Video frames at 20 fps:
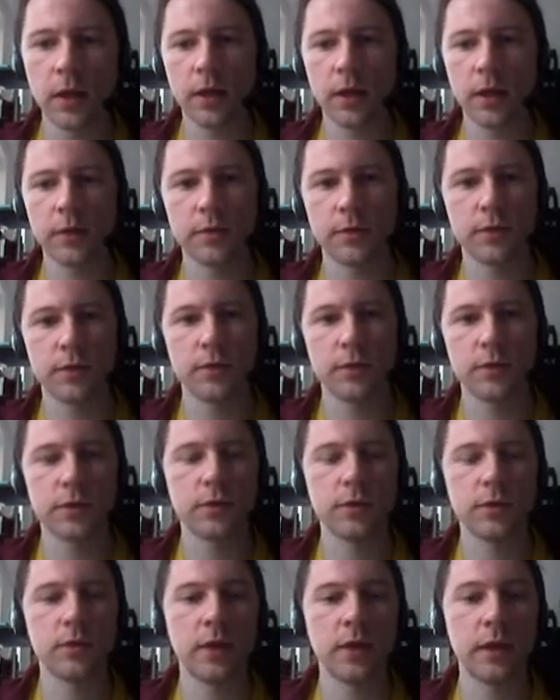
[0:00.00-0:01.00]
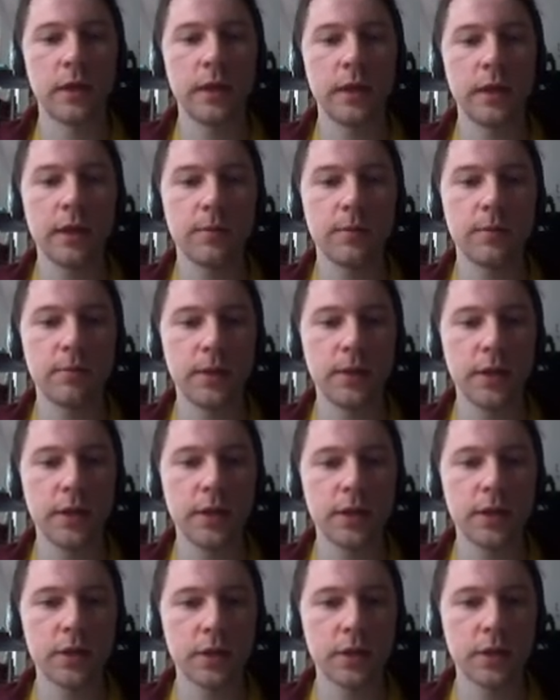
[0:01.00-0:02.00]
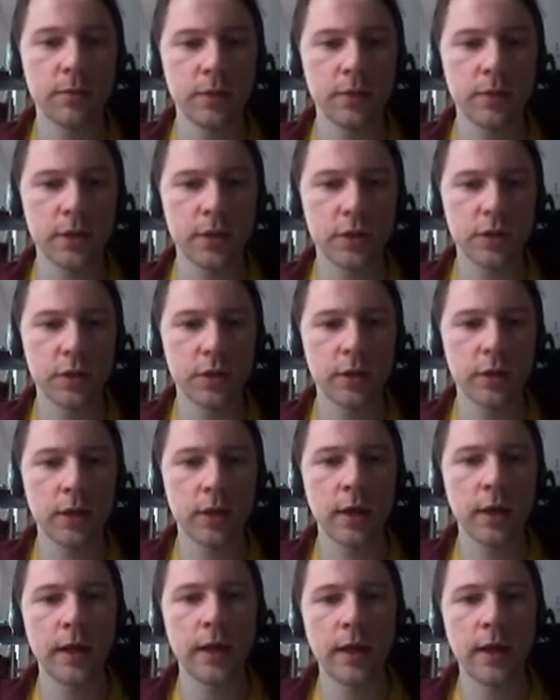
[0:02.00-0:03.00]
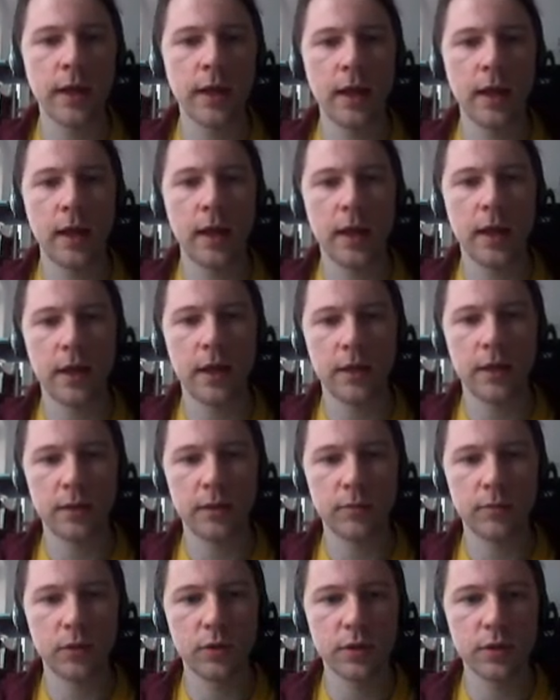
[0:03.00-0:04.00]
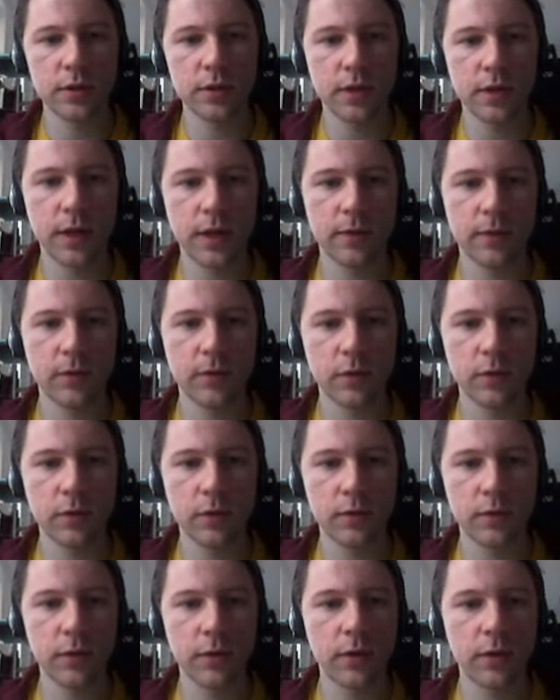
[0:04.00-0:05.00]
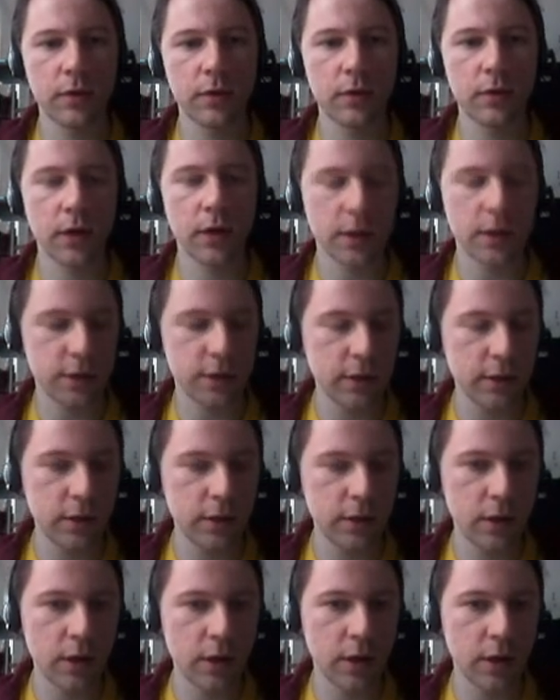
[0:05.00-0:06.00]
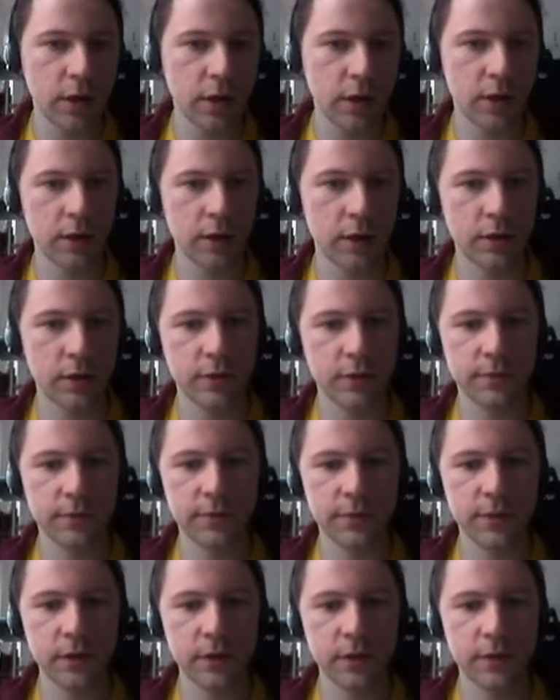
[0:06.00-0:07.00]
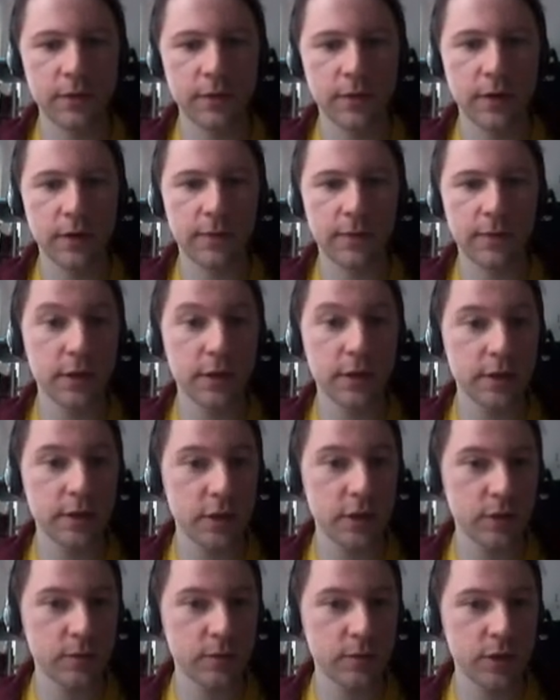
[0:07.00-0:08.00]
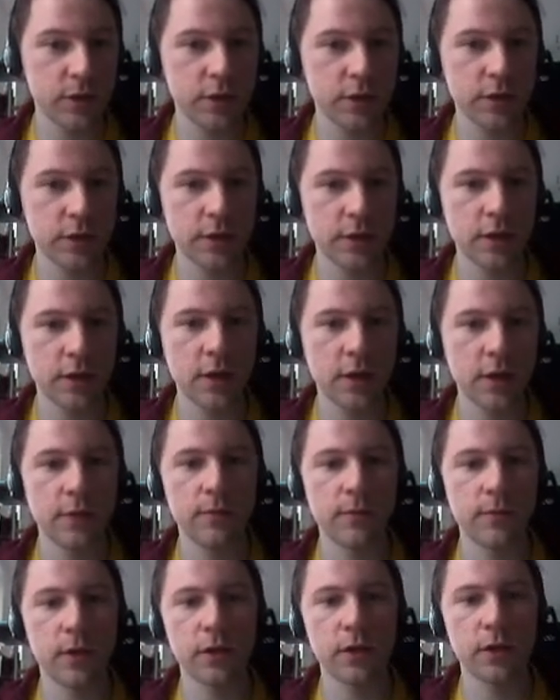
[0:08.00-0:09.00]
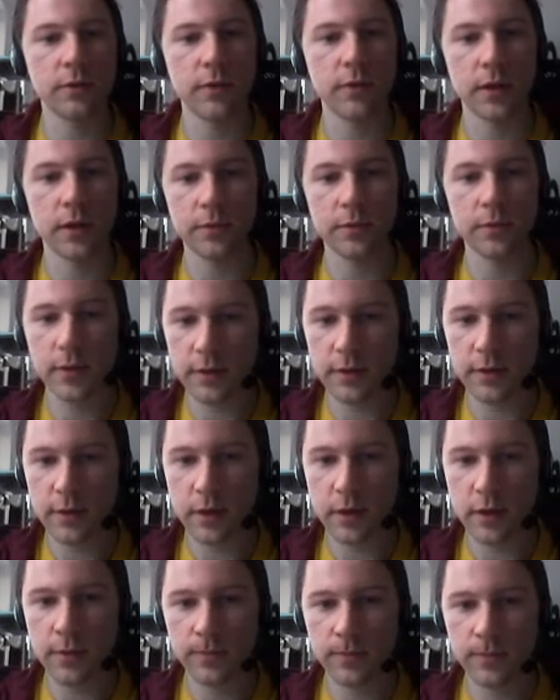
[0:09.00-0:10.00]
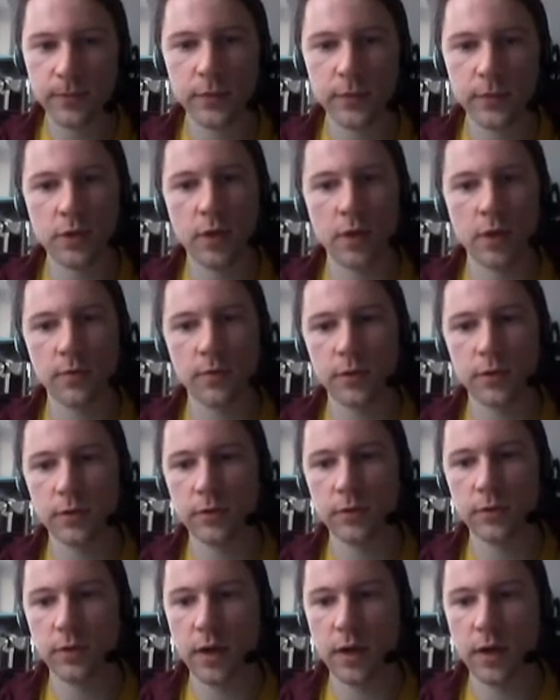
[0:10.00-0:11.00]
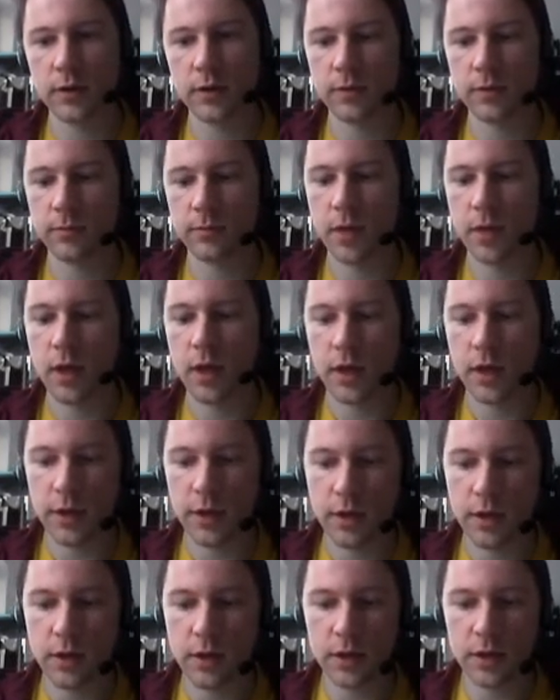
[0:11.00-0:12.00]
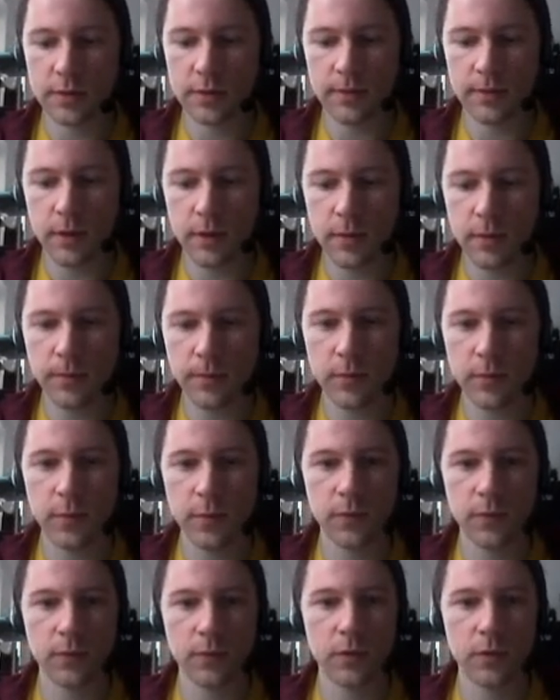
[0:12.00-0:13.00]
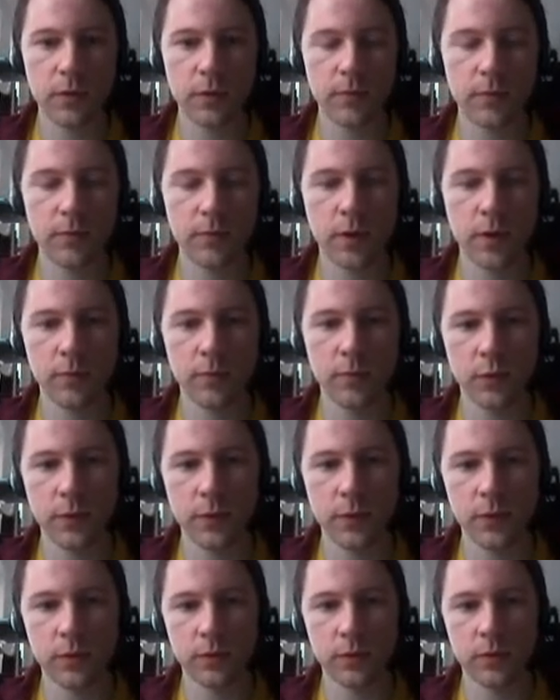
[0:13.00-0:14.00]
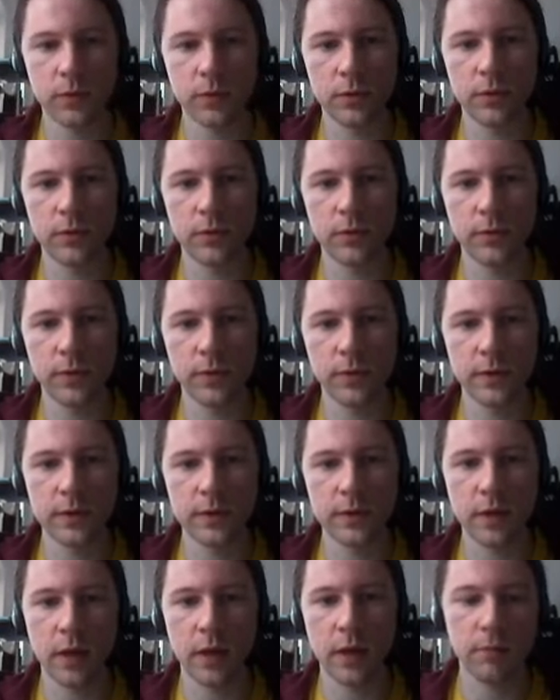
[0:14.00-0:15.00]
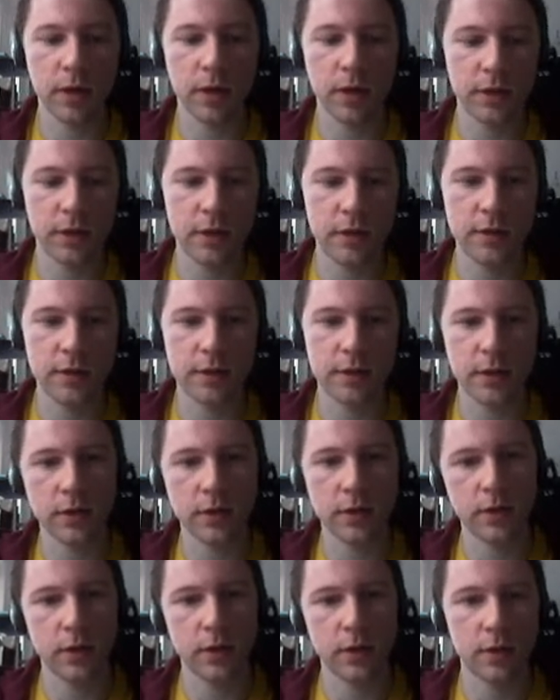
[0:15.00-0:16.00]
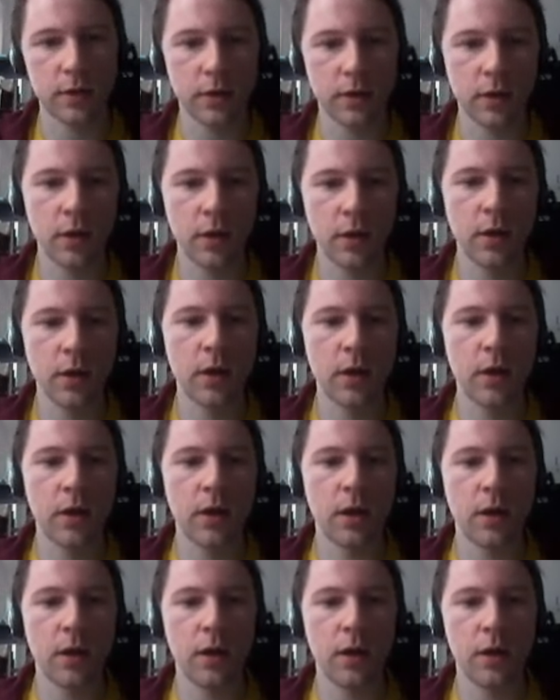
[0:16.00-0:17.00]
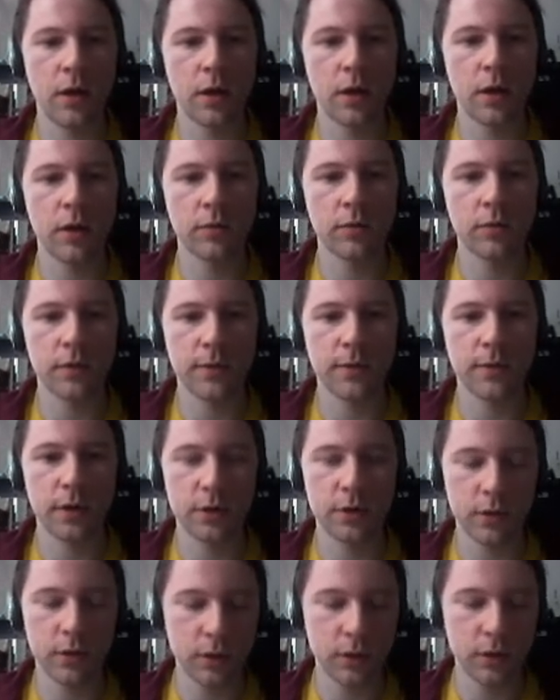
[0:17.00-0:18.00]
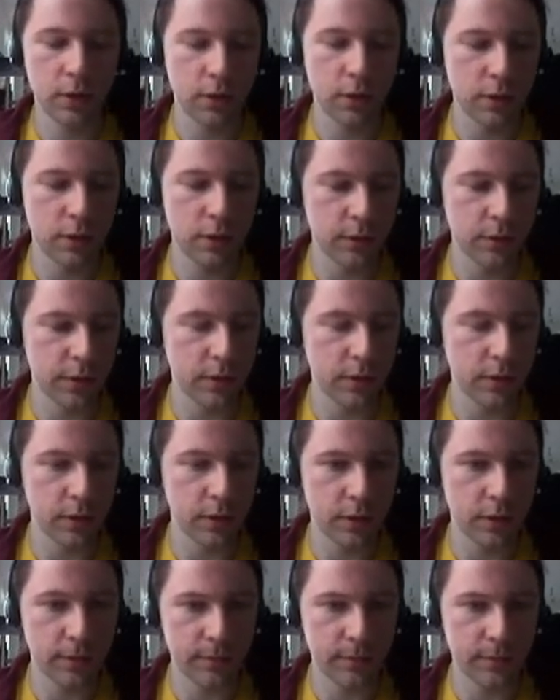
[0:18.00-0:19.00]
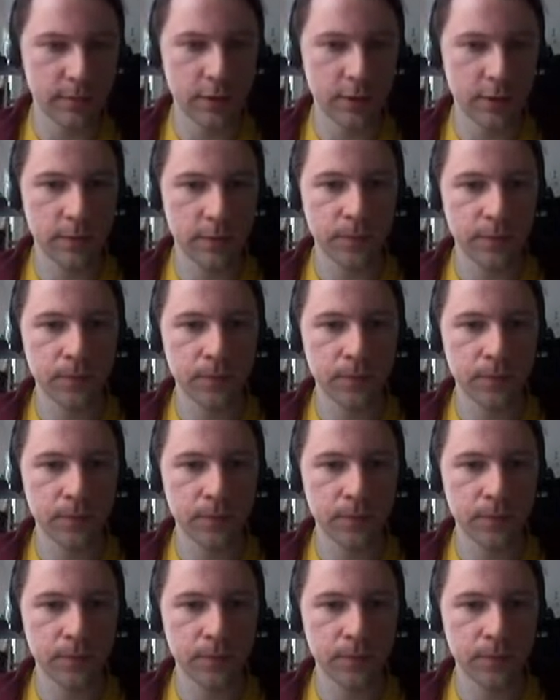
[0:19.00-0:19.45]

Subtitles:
It was also a click prediction competition, and models like follow the regularized leader and field-aware factorization machines worked quite well there, so I wanted to try them here as well before moving on to things like bandits and other counterfactual learning algorithms.